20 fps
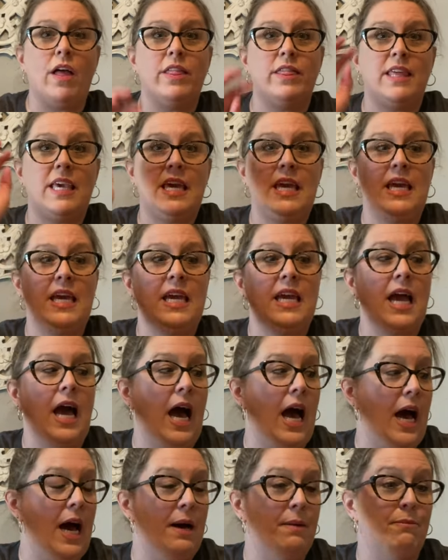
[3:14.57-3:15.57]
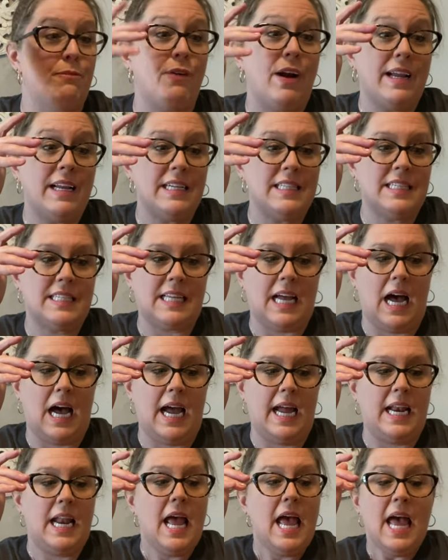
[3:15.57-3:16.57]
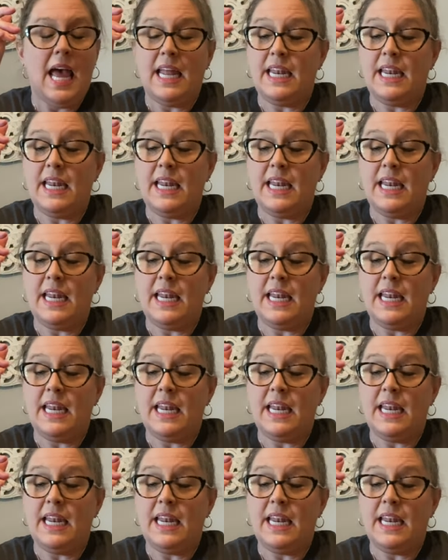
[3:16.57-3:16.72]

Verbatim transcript: the um, Frankenstein.